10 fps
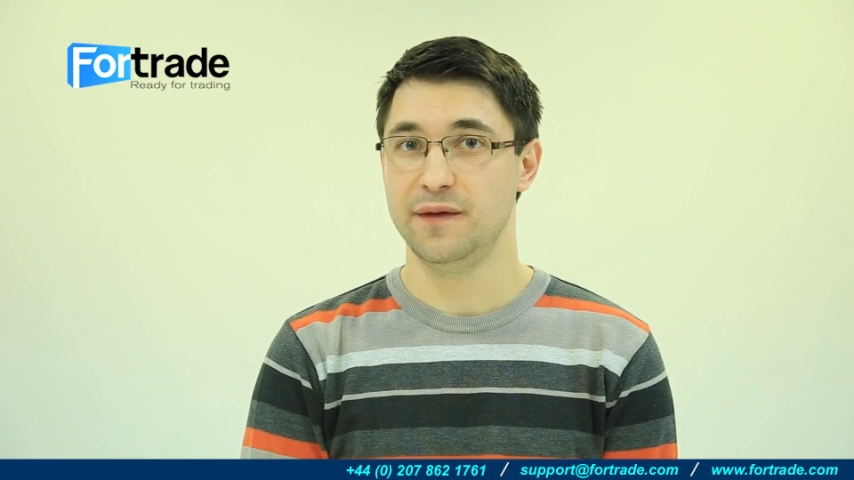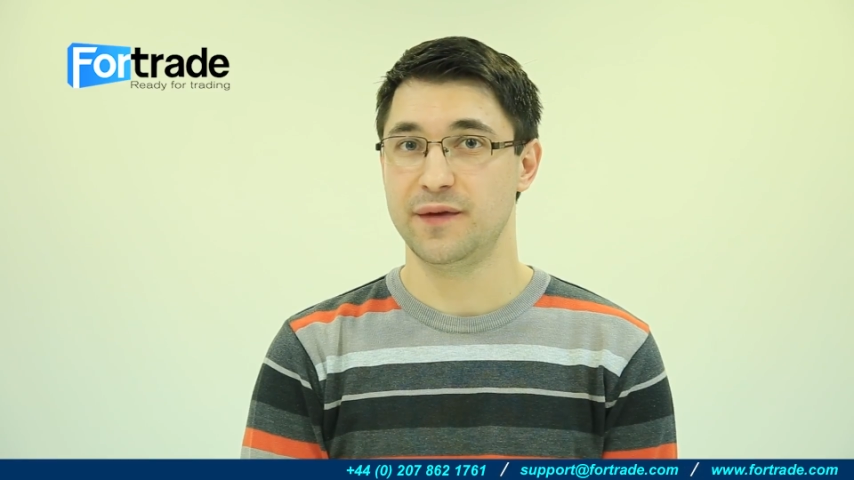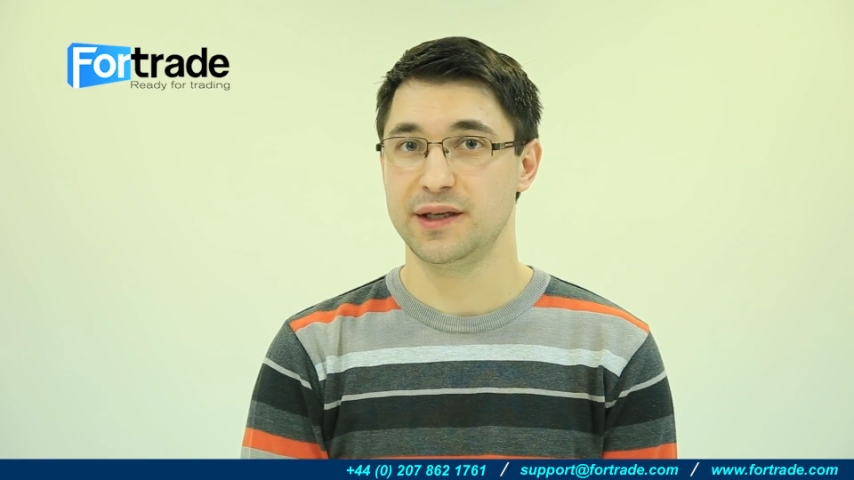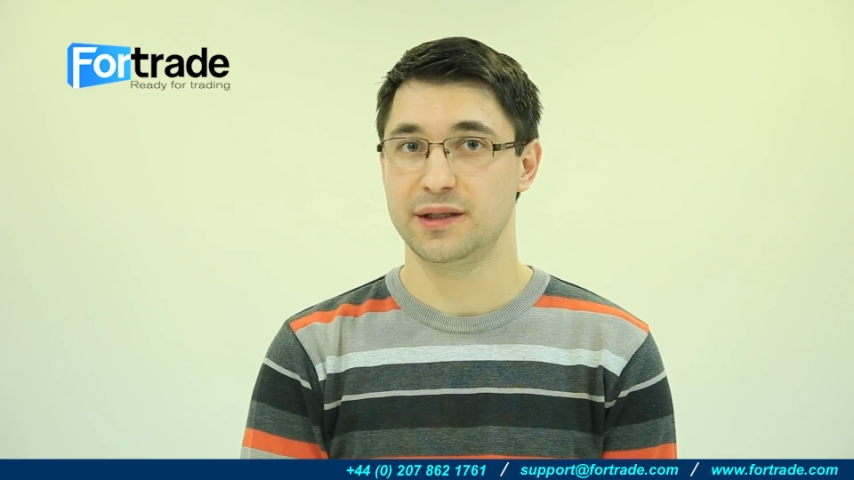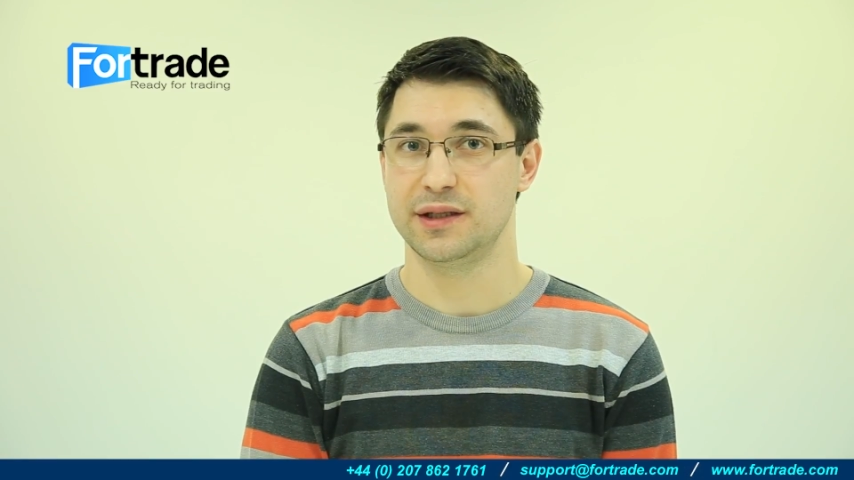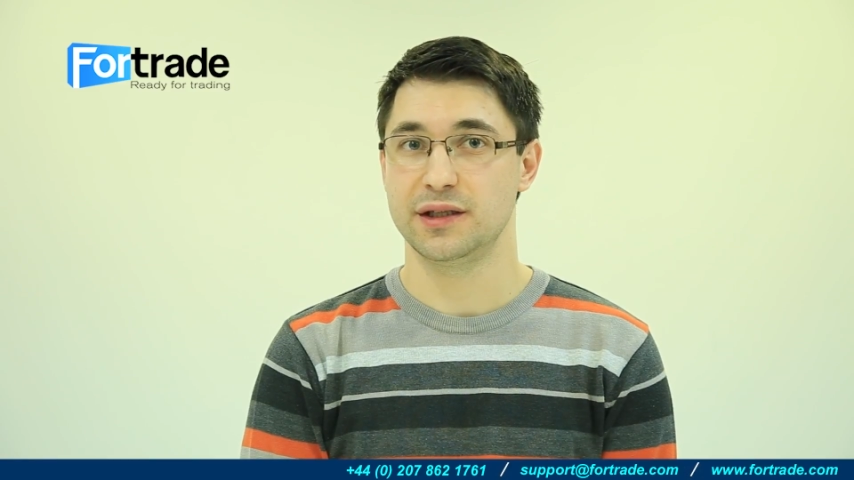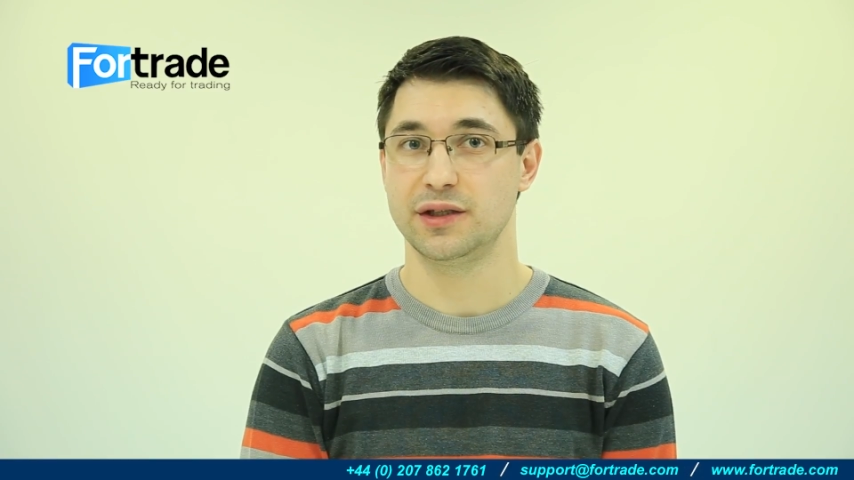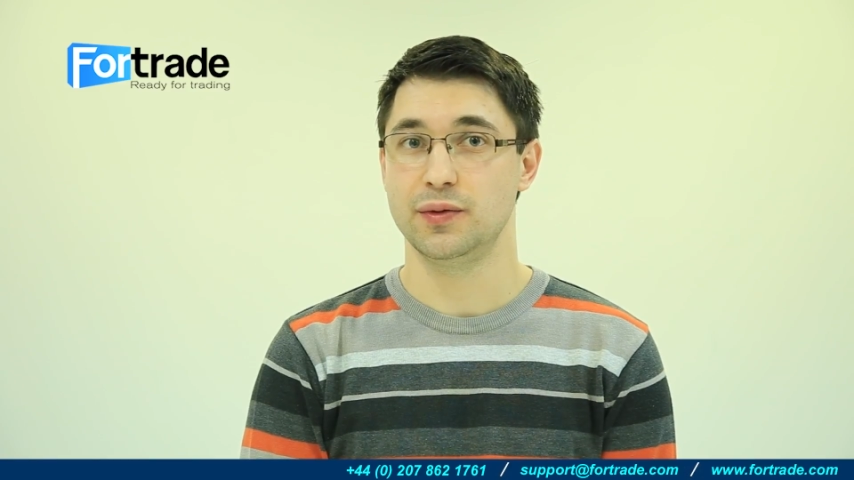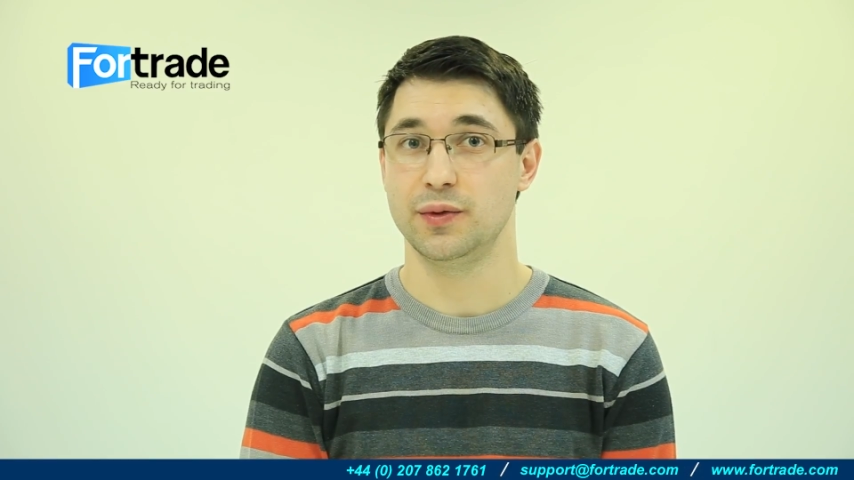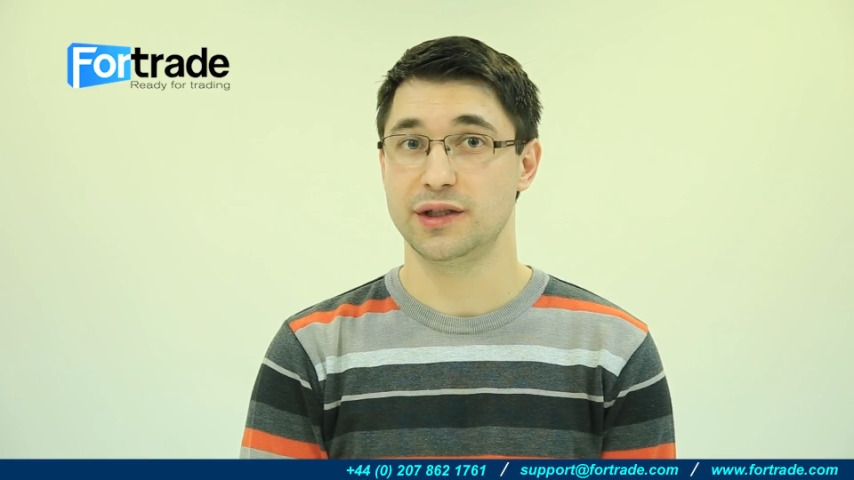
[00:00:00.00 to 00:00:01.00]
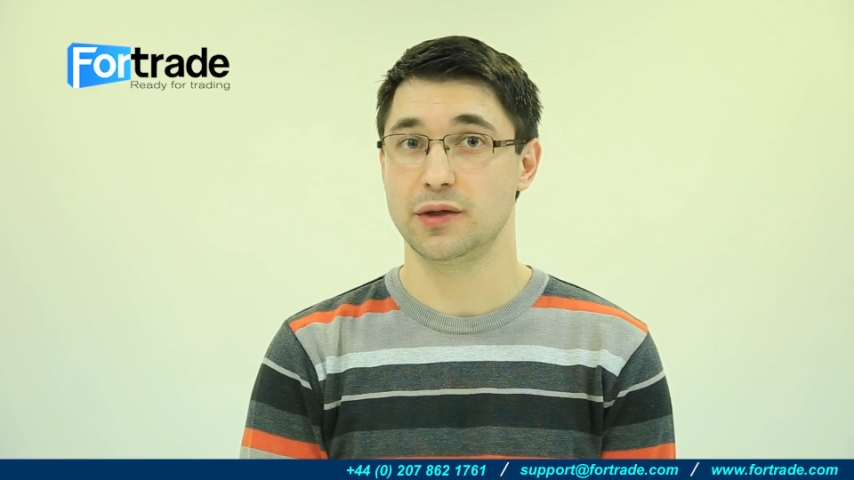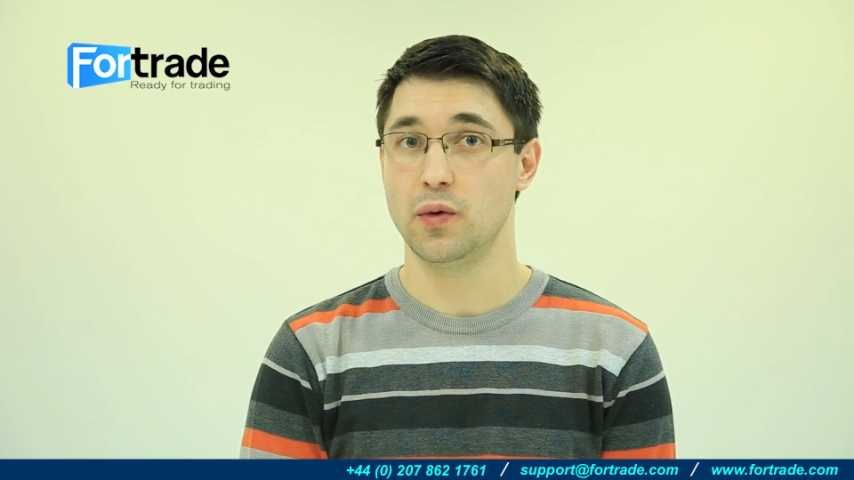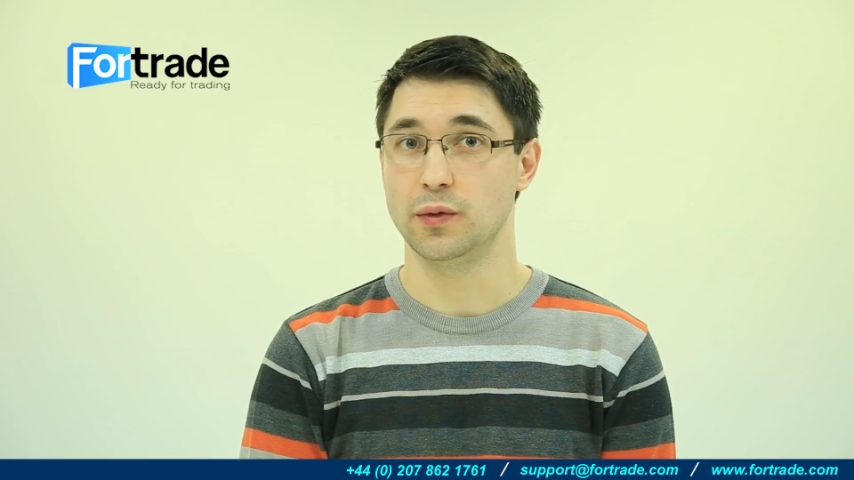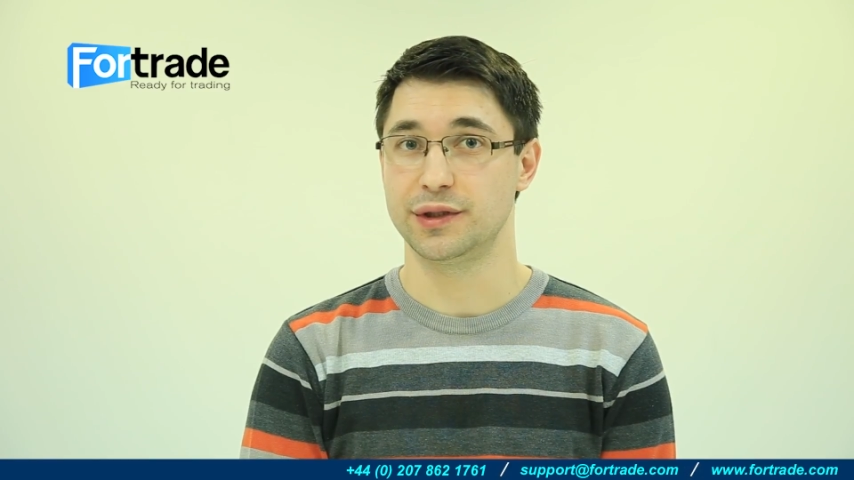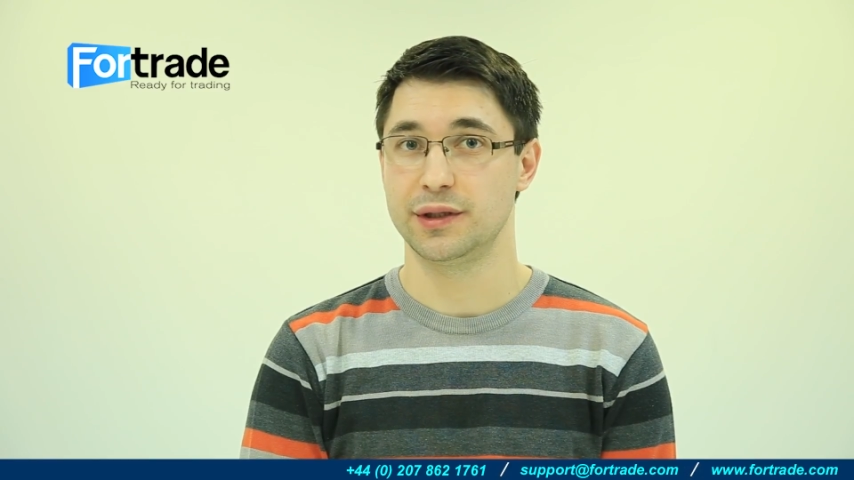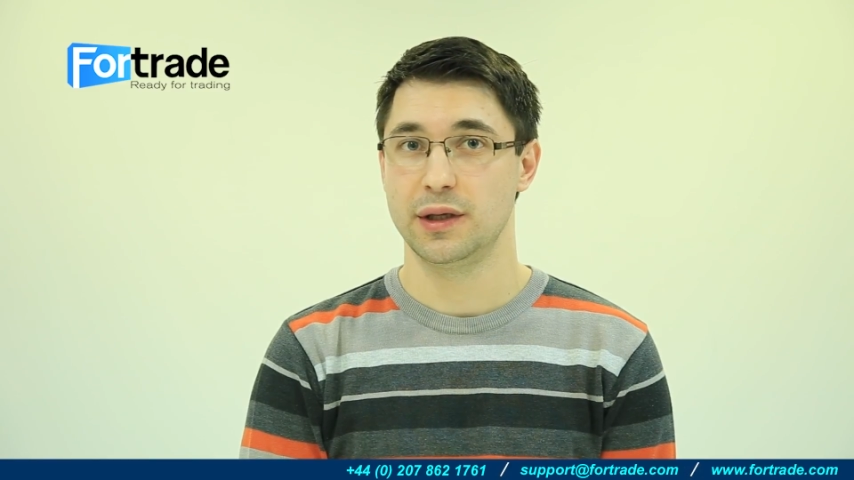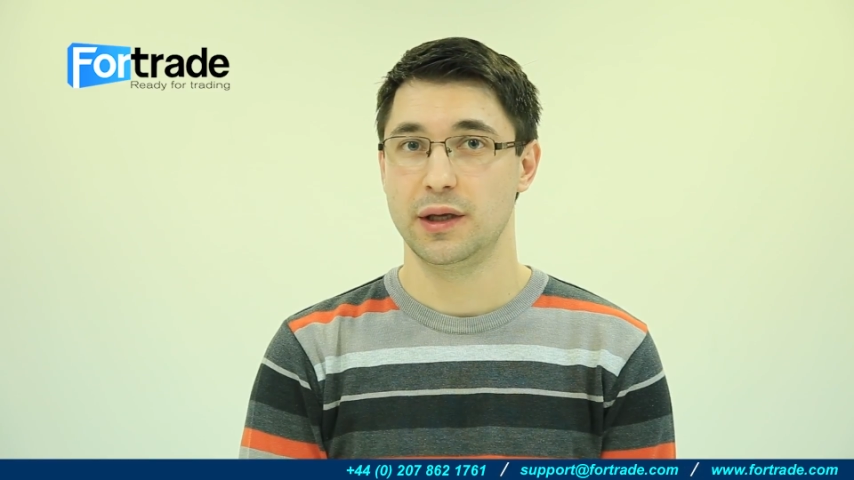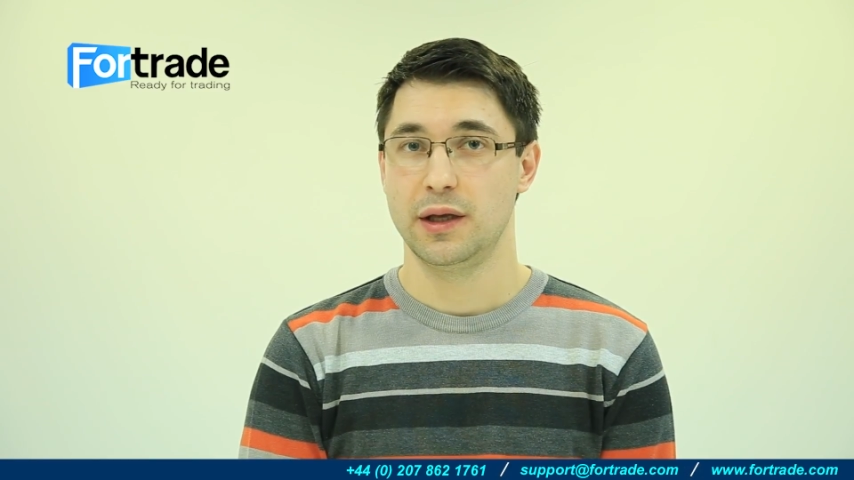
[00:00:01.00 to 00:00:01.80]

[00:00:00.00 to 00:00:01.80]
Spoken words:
investors towards gold,